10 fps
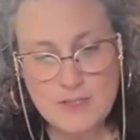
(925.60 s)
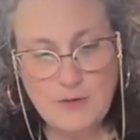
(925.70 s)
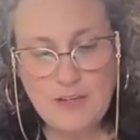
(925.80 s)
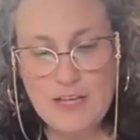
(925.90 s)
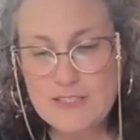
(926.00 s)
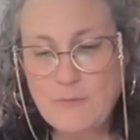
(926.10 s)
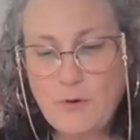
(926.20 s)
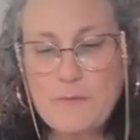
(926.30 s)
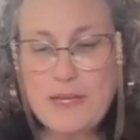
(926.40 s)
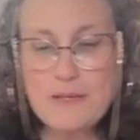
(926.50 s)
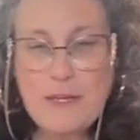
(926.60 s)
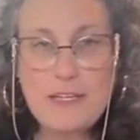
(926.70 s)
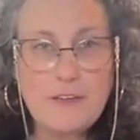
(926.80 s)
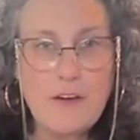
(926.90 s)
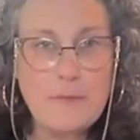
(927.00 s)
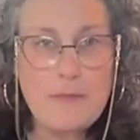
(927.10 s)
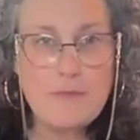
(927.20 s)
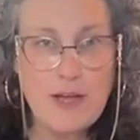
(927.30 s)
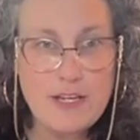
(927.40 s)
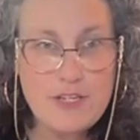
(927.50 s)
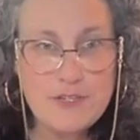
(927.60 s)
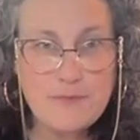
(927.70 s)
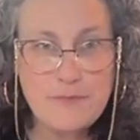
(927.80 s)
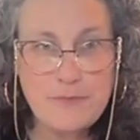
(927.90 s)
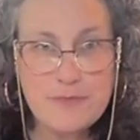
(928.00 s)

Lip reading: So I've got some more pigment on my brush.